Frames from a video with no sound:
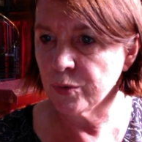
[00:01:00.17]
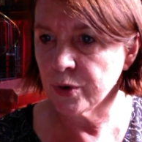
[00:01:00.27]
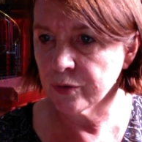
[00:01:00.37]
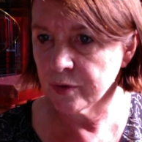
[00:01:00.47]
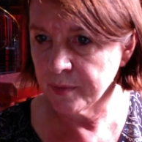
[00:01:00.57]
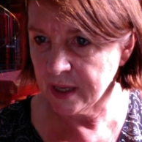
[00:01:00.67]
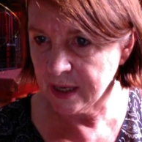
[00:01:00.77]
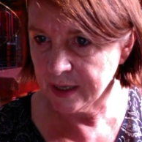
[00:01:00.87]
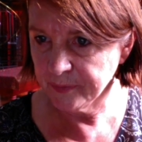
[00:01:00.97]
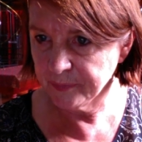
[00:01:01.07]
work from
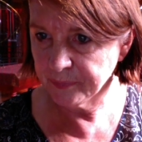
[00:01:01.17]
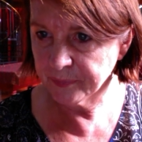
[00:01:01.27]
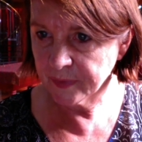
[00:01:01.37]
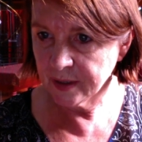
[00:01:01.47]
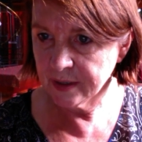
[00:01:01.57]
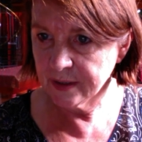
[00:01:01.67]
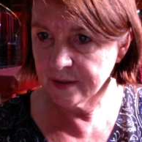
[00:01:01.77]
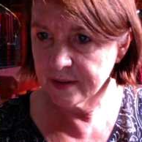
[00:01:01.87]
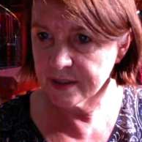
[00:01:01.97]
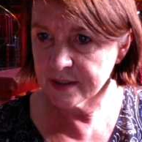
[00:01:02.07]
here.
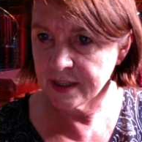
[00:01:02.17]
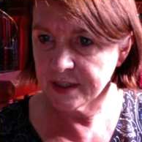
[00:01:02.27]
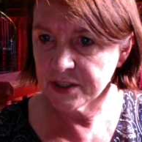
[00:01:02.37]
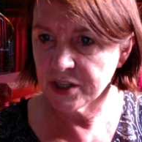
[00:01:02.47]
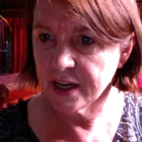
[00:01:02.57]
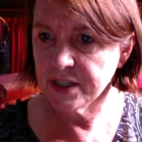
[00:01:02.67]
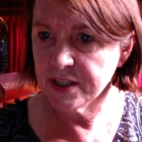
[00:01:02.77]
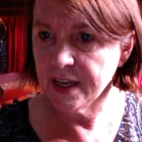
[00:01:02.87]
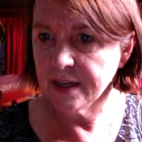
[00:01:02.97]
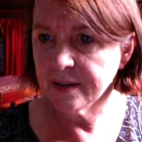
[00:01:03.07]
Just need to change that.